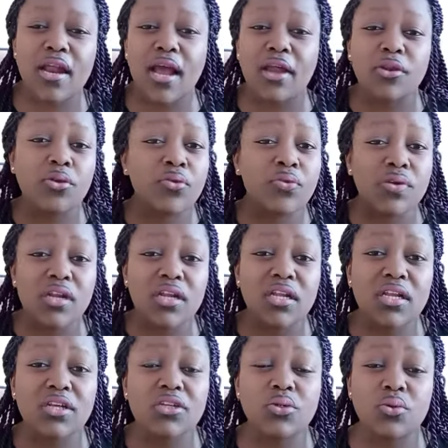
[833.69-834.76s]
and you really
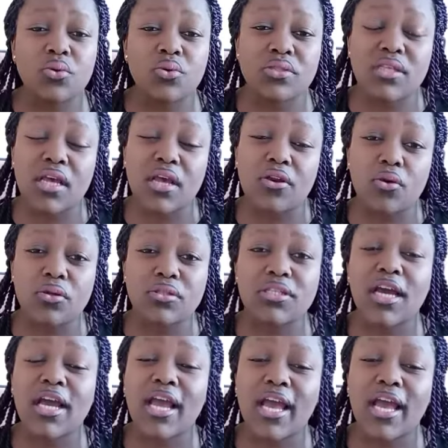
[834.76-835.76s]
need to go see a doctor,